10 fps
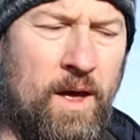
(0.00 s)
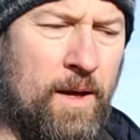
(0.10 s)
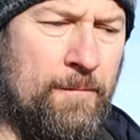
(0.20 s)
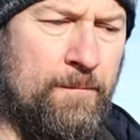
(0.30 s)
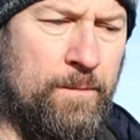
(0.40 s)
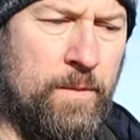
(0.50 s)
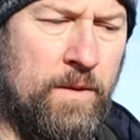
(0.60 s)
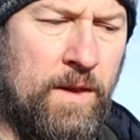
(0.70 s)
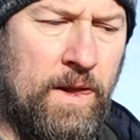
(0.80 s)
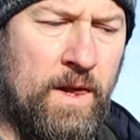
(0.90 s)
You
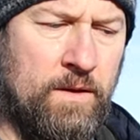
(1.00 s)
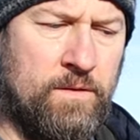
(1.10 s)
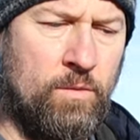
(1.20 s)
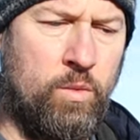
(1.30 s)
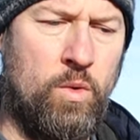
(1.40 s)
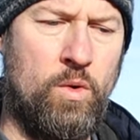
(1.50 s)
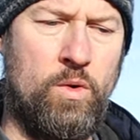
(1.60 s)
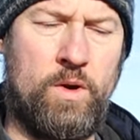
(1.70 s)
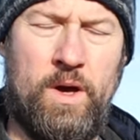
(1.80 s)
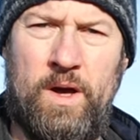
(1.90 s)
need to
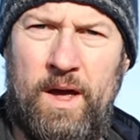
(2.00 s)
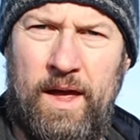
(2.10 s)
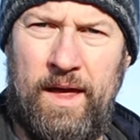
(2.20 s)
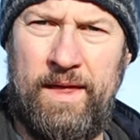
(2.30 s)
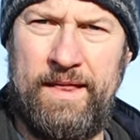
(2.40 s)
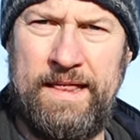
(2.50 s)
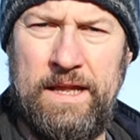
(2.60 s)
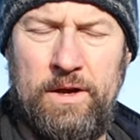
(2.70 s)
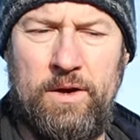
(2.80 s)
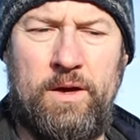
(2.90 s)
walk and
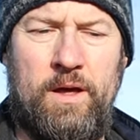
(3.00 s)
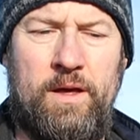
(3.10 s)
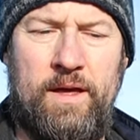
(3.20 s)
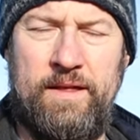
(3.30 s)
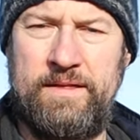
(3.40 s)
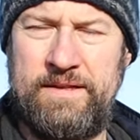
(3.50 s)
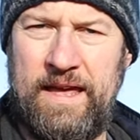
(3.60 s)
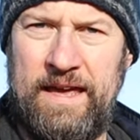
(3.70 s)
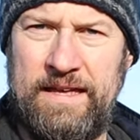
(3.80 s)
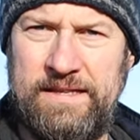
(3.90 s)
look and
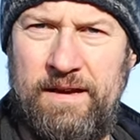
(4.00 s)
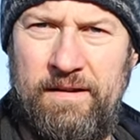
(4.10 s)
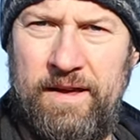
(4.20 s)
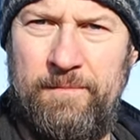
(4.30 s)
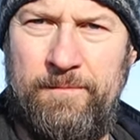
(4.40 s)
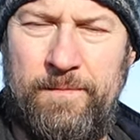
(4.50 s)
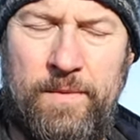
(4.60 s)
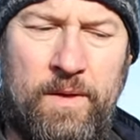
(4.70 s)
take time.